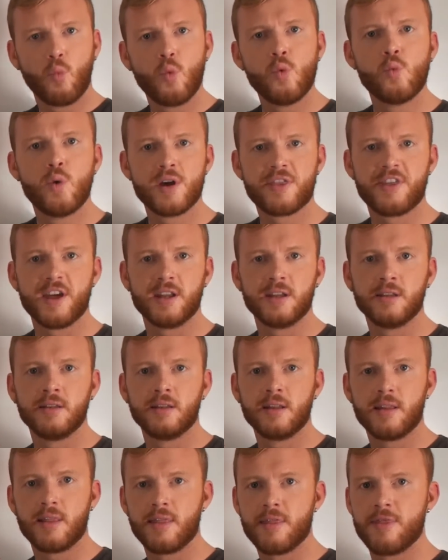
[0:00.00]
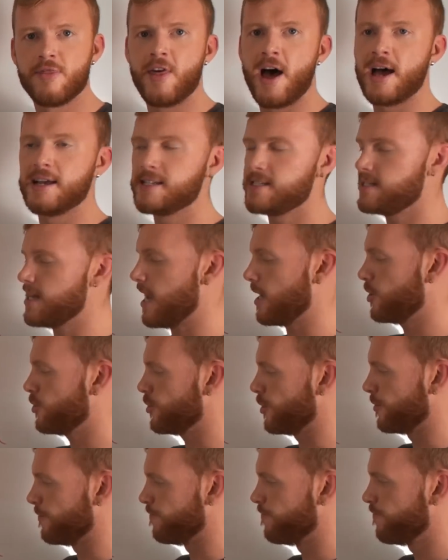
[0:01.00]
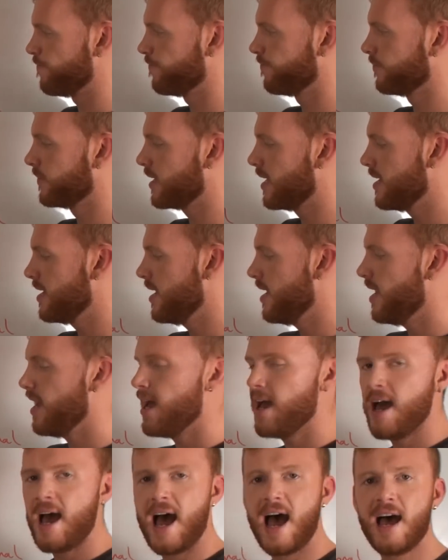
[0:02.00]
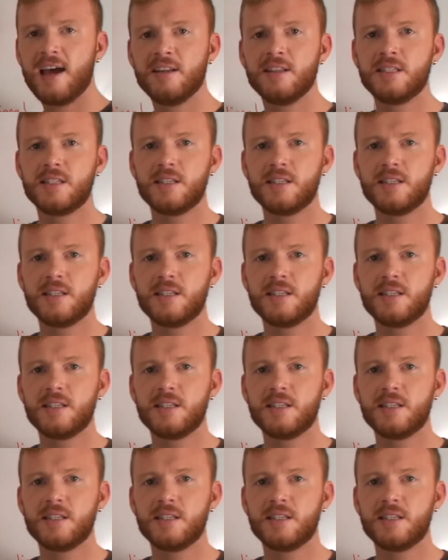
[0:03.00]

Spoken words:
within that section. And